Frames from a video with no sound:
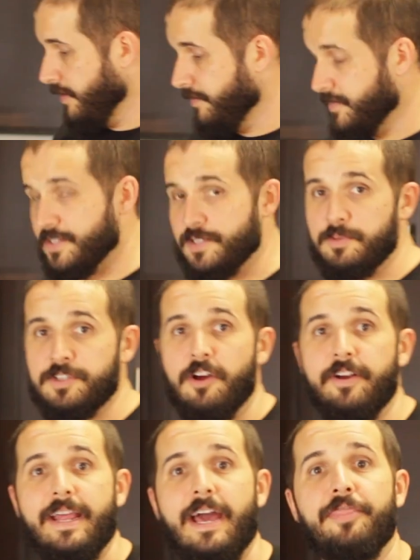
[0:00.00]
Since it was
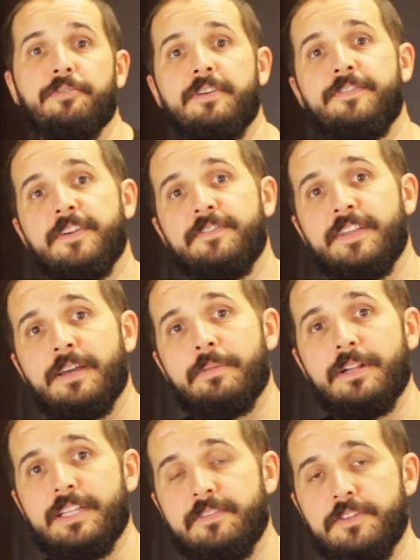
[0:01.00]
already at 350, I'm
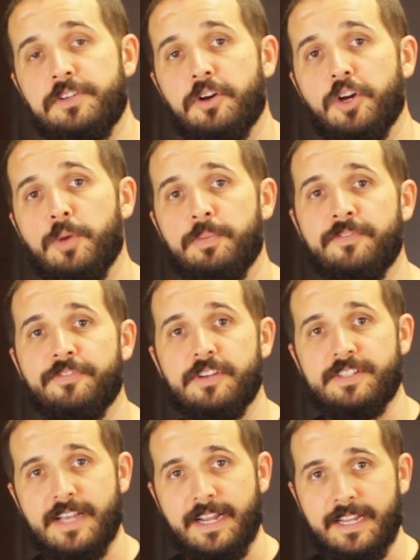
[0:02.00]
gonna leave the door open for a
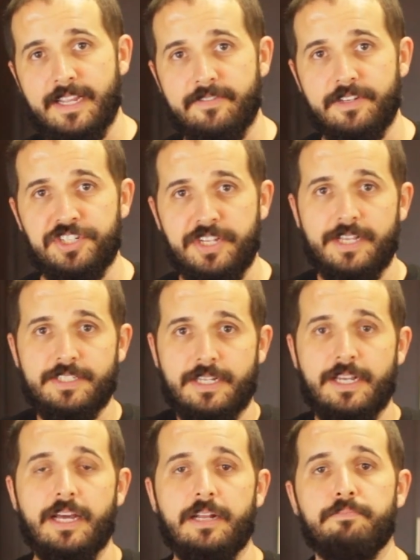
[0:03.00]
second, give it a chance to
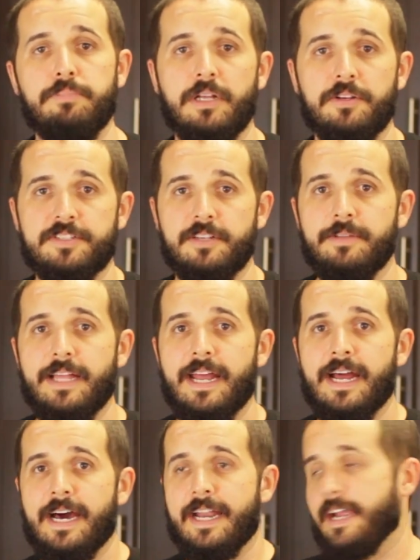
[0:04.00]
kind of blow some of
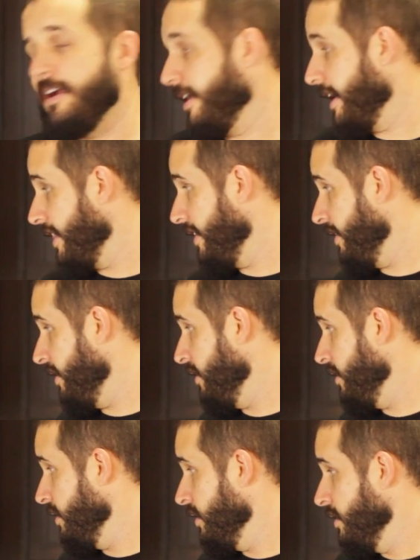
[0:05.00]
that hot air out of there.
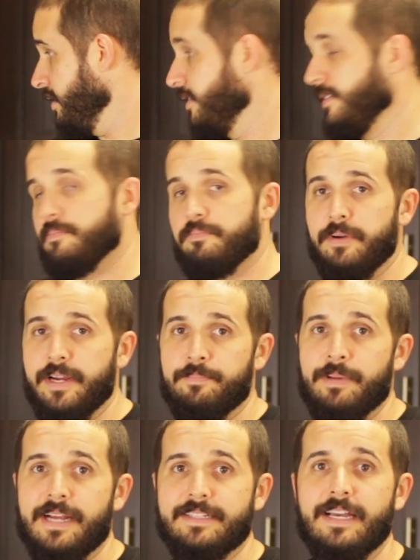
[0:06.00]
Break it
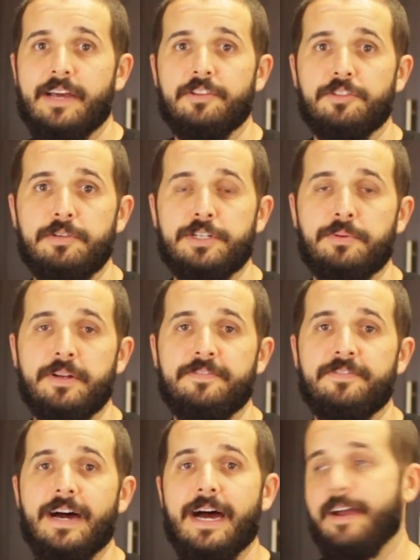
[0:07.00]
back down to
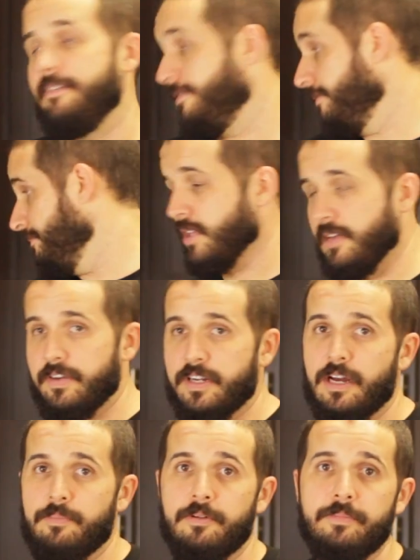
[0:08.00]
325. Give it a
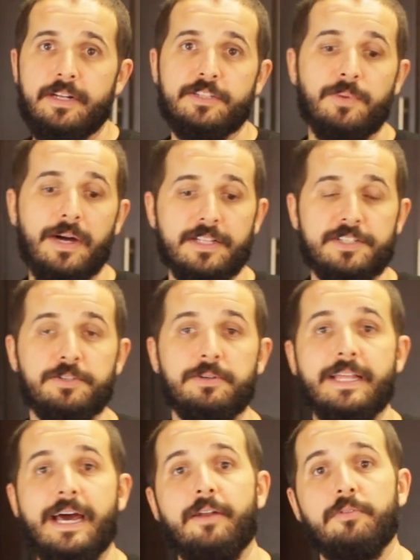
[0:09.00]
couple of minutes. While it's
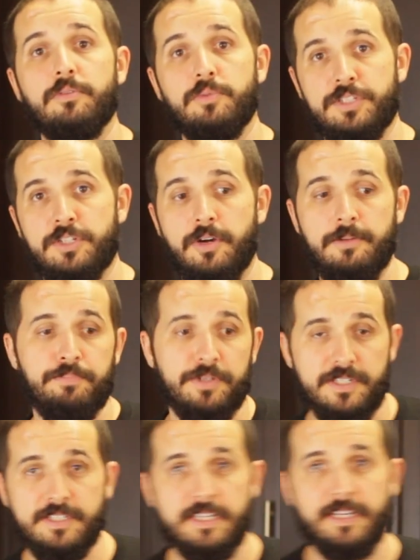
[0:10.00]
doing that, let's go ahead and
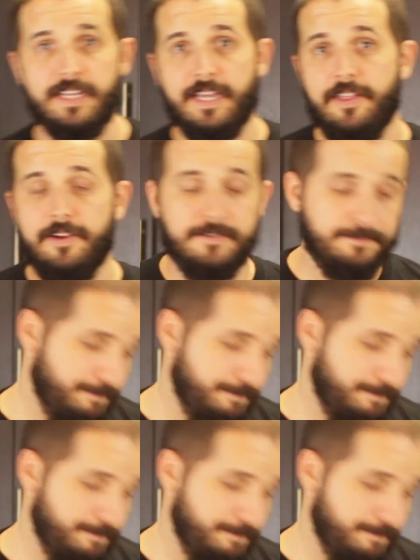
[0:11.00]
put this thing together.